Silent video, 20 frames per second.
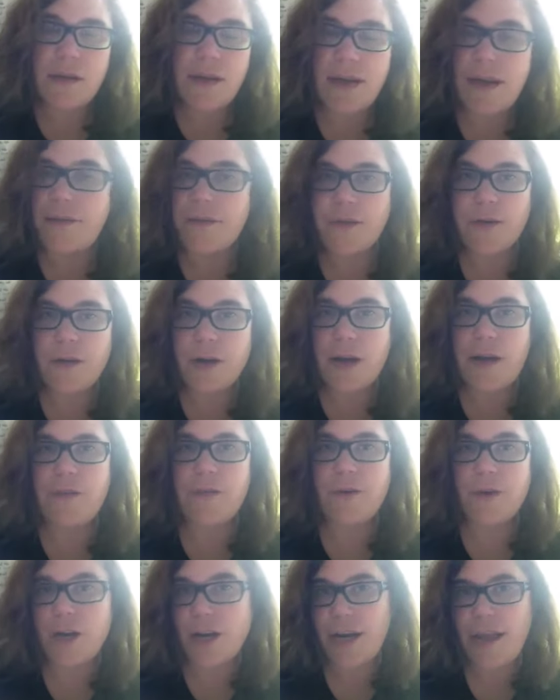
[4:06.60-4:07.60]
ever,
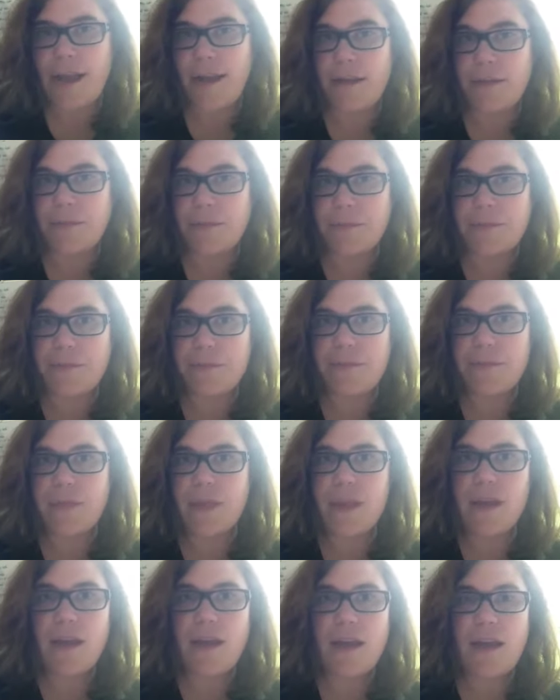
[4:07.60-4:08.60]
ever again
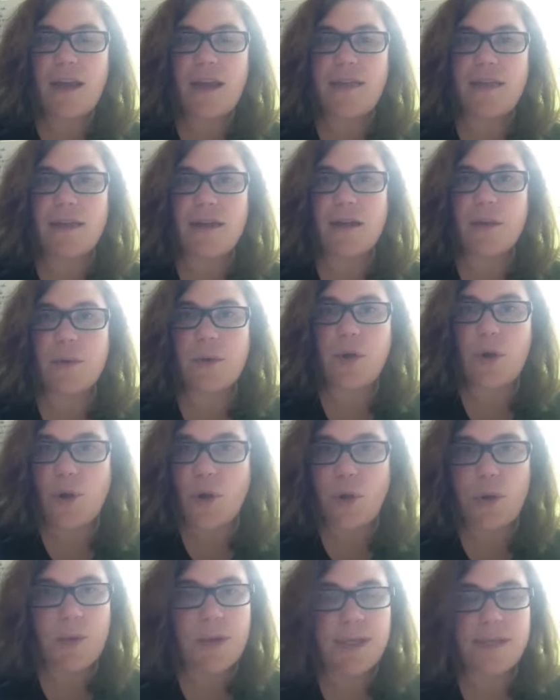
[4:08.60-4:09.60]
and that I would
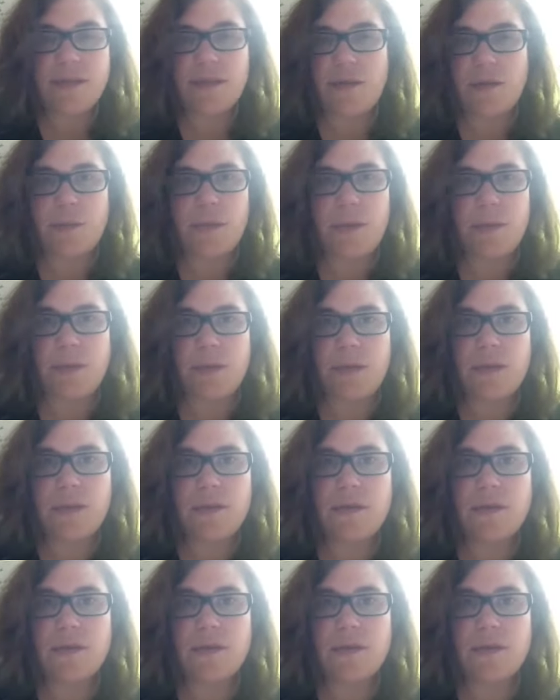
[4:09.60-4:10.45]
always tell people